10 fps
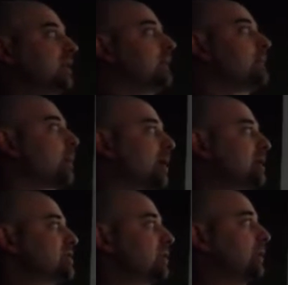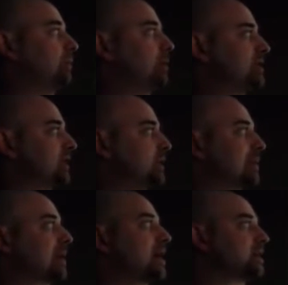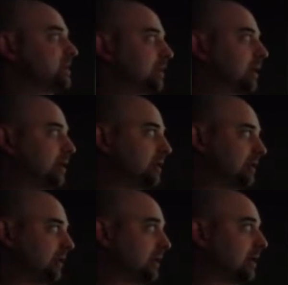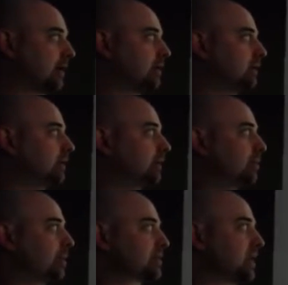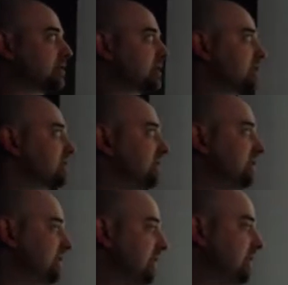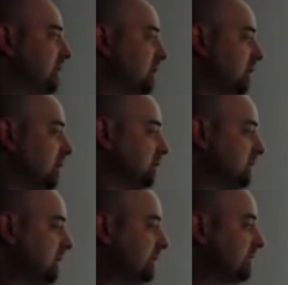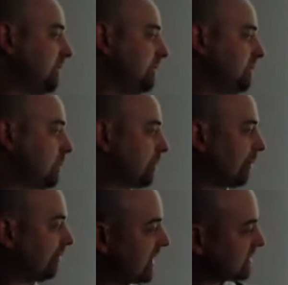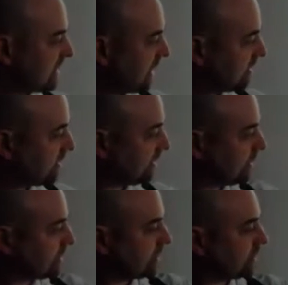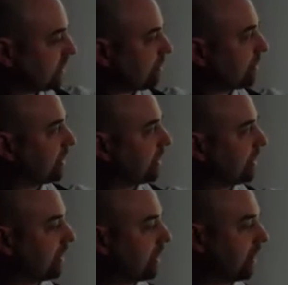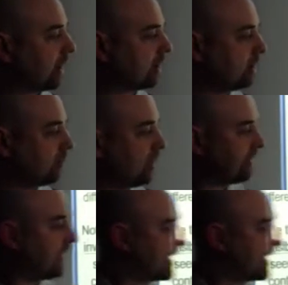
Right, so basically we're not seeing anything there in the post-contrast CT. In the T2 with no fat sat, there's something there. With fat sat,